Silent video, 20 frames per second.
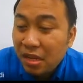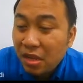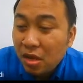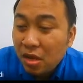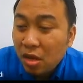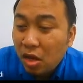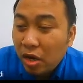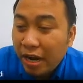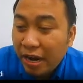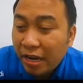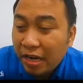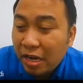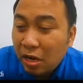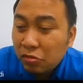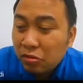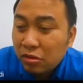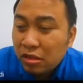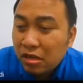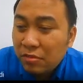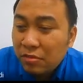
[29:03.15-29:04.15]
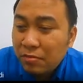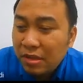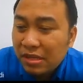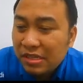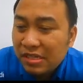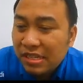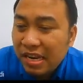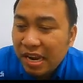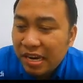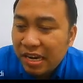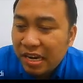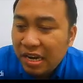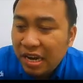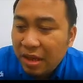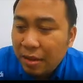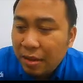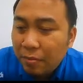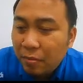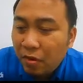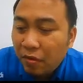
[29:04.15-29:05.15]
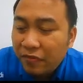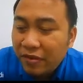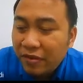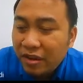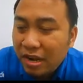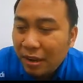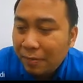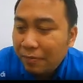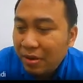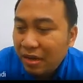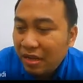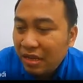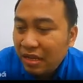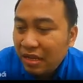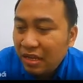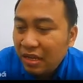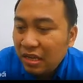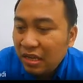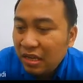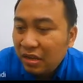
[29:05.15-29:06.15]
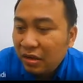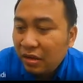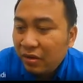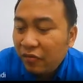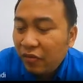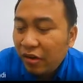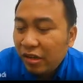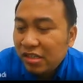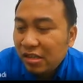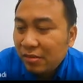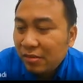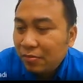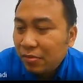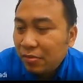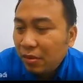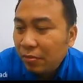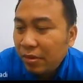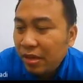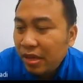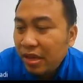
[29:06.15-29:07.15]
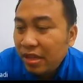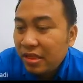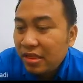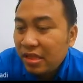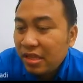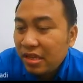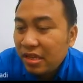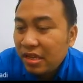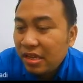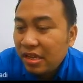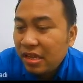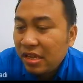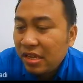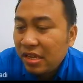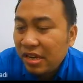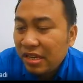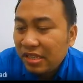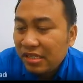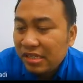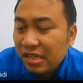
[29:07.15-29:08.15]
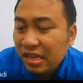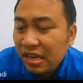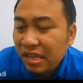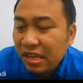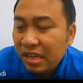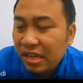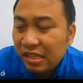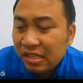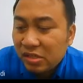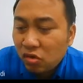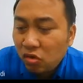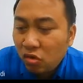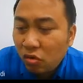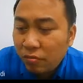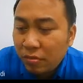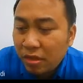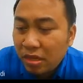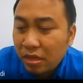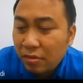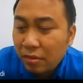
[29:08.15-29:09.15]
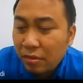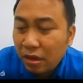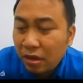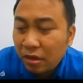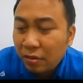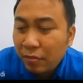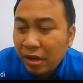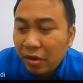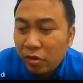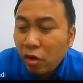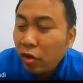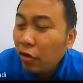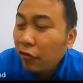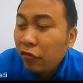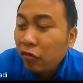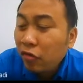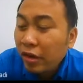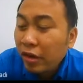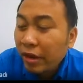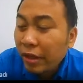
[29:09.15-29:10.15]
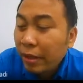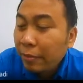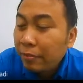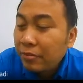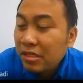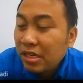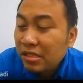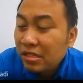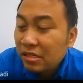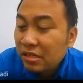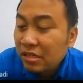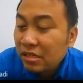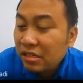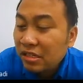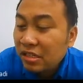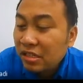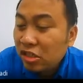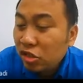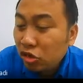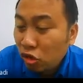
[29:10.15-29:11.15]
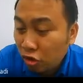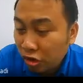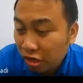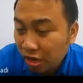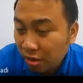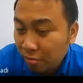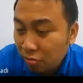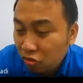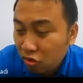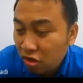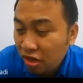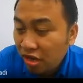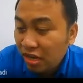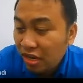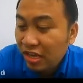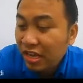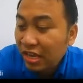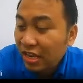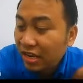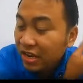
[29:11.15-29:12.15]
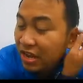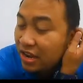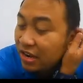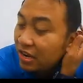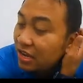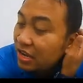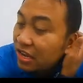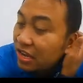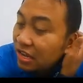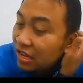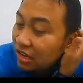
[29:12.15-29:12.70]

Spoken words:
All right. Counter means that the name of the company. Yeah, for example, BAT, Nestle, and SCOMI. But not a full name, just a short name to indicate that